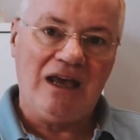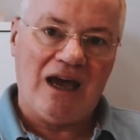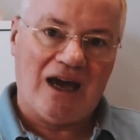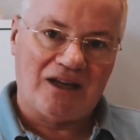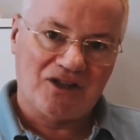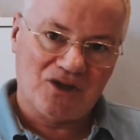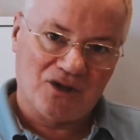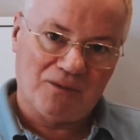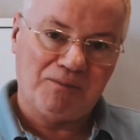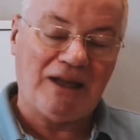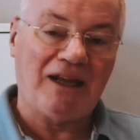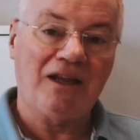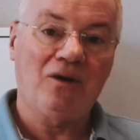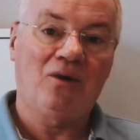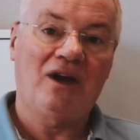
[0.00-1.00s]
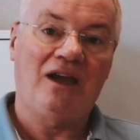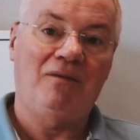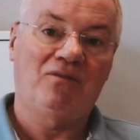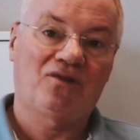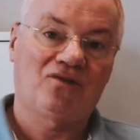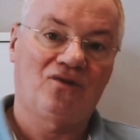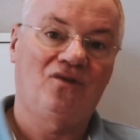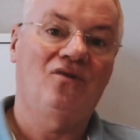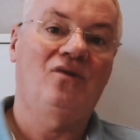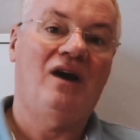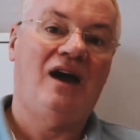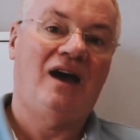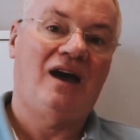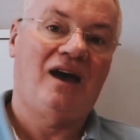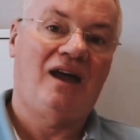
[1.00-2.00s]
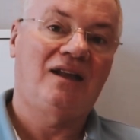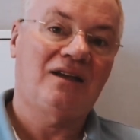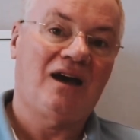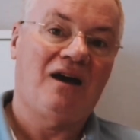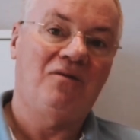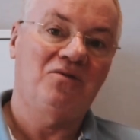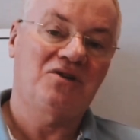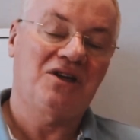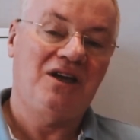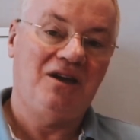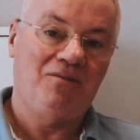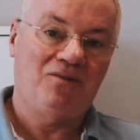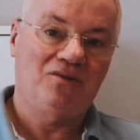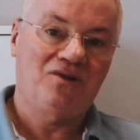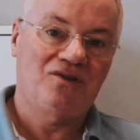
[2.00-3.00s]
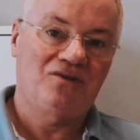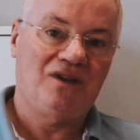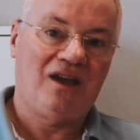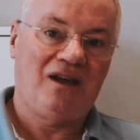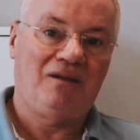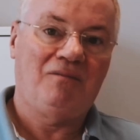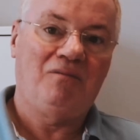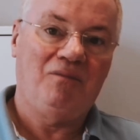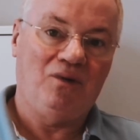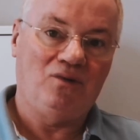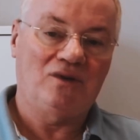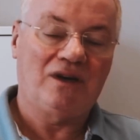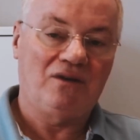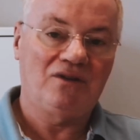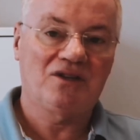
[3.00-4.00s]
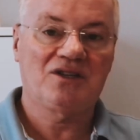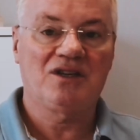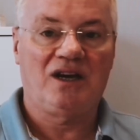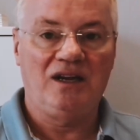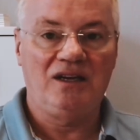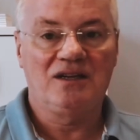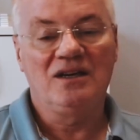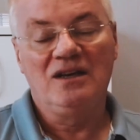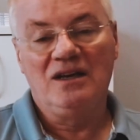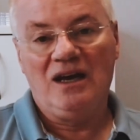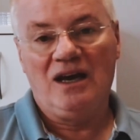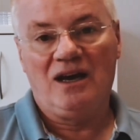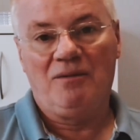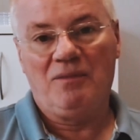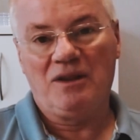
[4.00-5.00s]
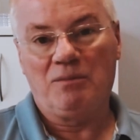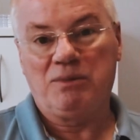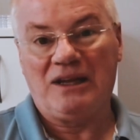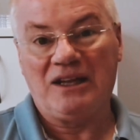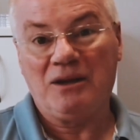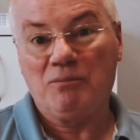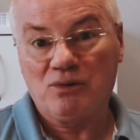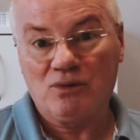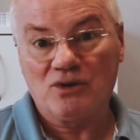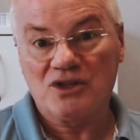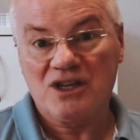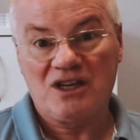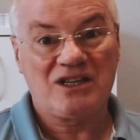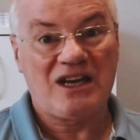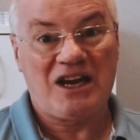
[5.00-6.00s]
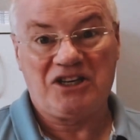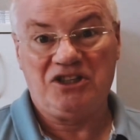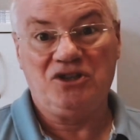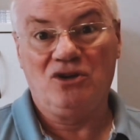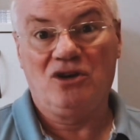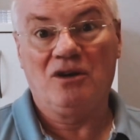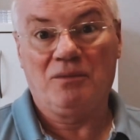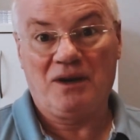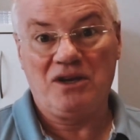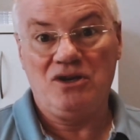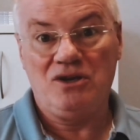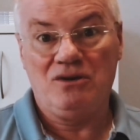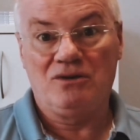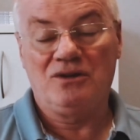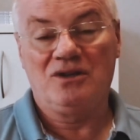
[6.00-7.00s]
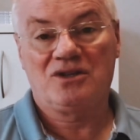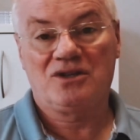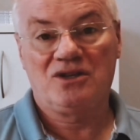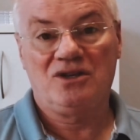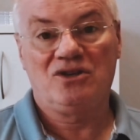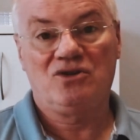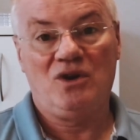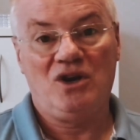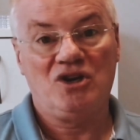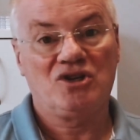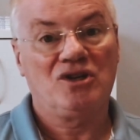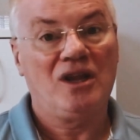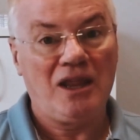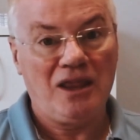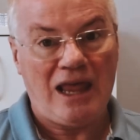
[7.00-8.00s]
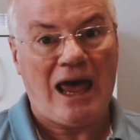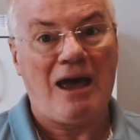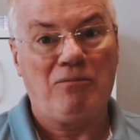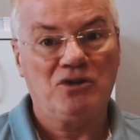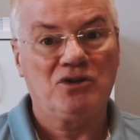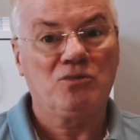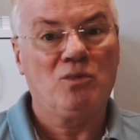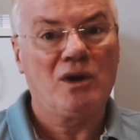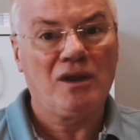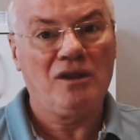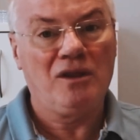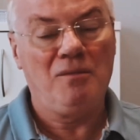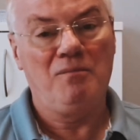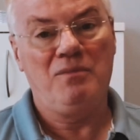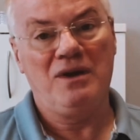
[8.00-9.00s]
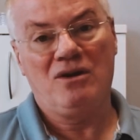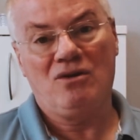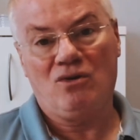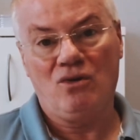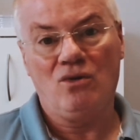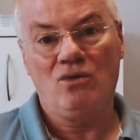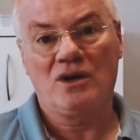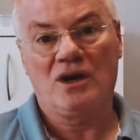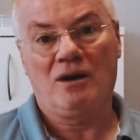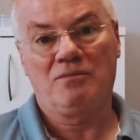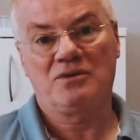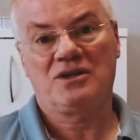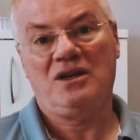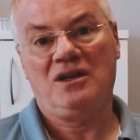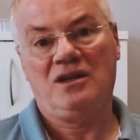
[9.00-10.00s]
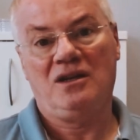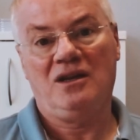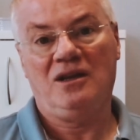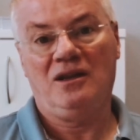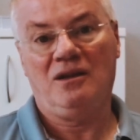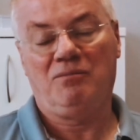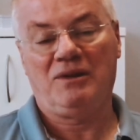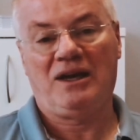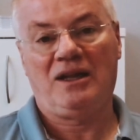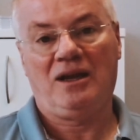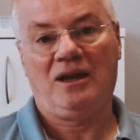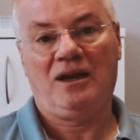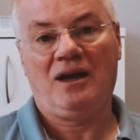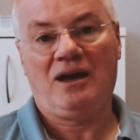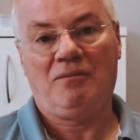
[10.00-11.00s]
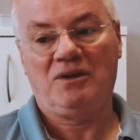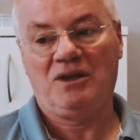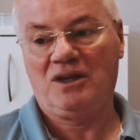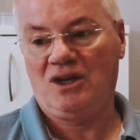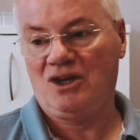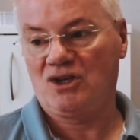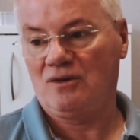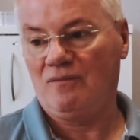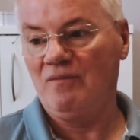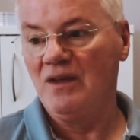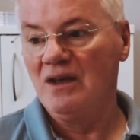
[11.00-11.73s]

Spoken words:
And so the planning came through and I was able to then build out the site. And the planning process actually took about a year in this situation, and that was one of the big hold-ups in the planning application.